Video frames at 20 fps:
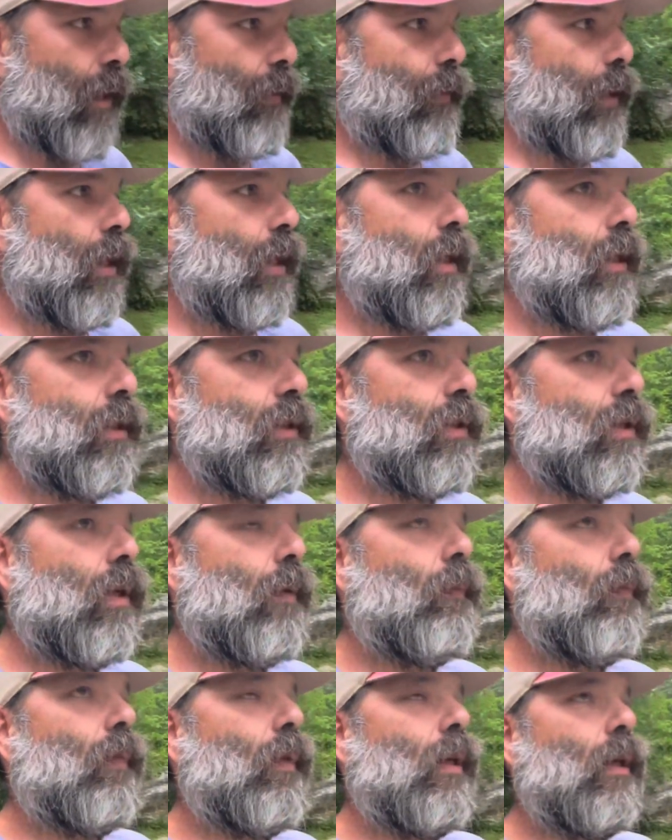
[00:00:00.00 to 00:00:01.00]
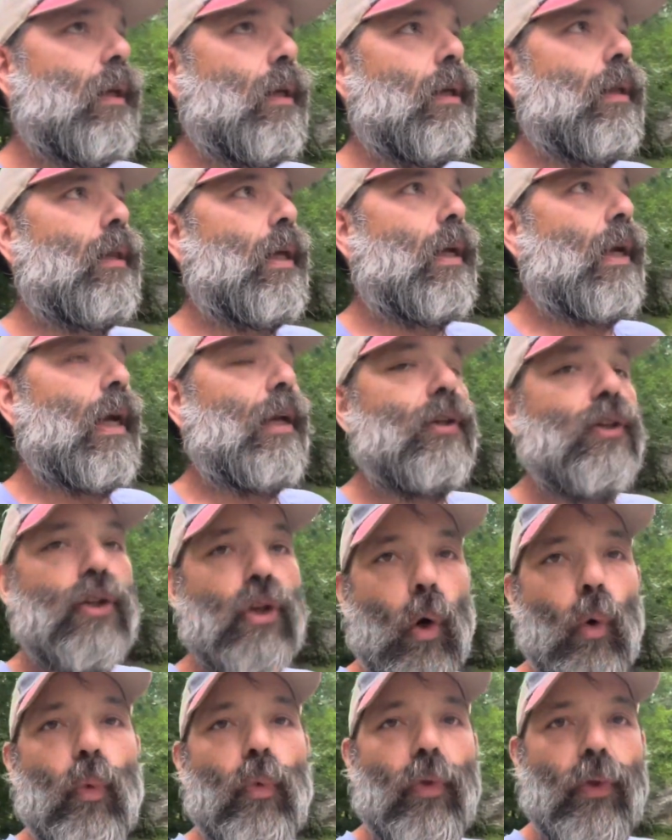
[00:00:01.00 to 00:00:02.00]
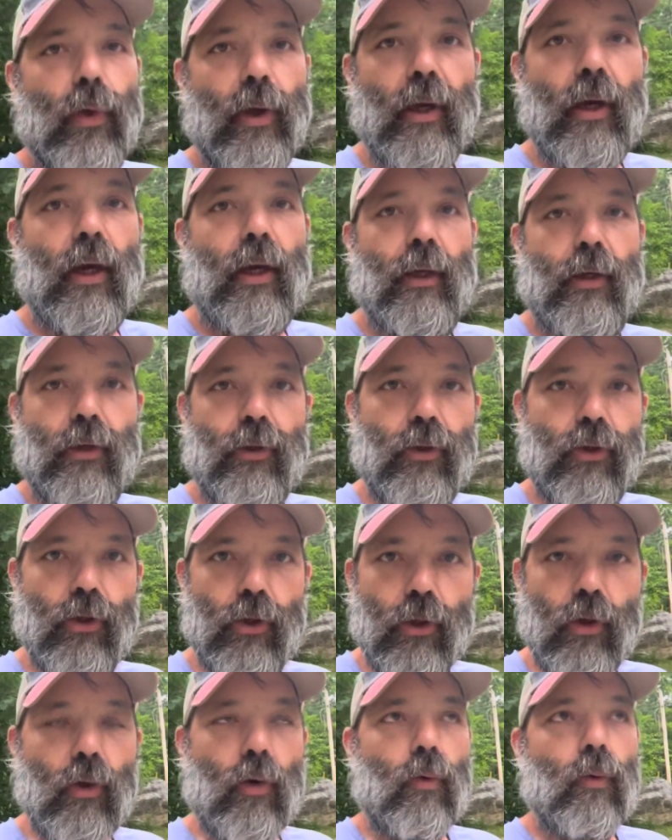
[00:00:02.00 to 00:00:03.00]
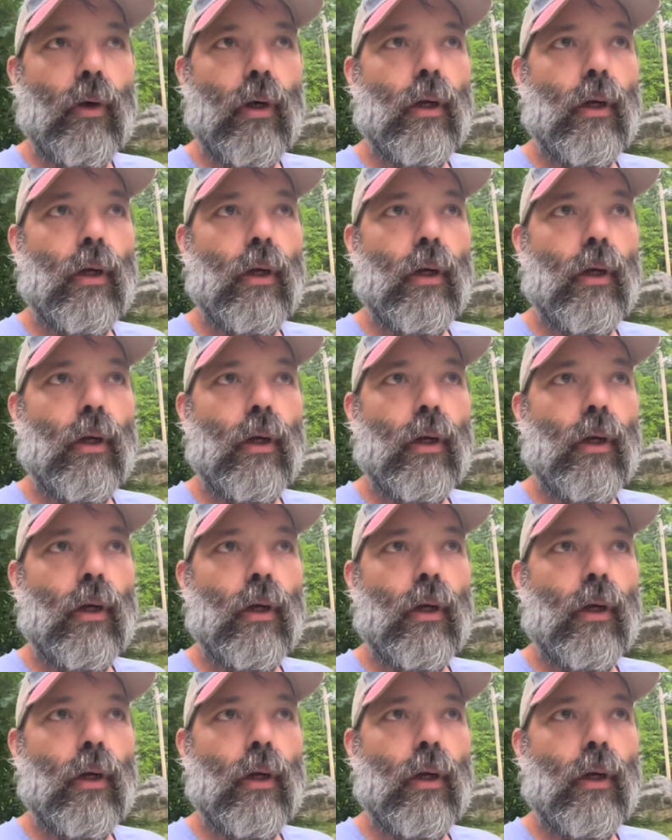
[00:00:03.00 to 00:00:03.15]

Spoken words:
hit something that I don't think I can do,